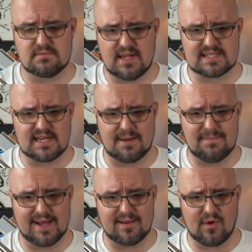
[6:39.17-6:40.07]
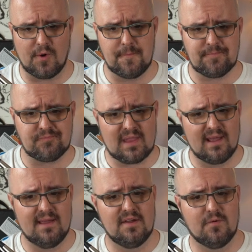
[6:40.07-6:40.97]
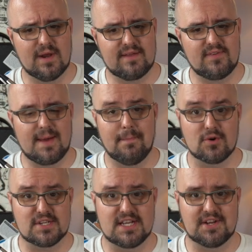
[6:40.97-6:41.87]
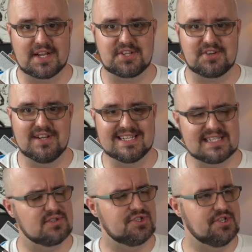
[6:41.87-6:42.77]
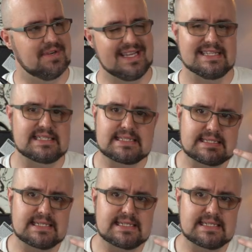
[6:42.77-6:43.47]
That's not bad at all. Whatever that maltodextrin is doing,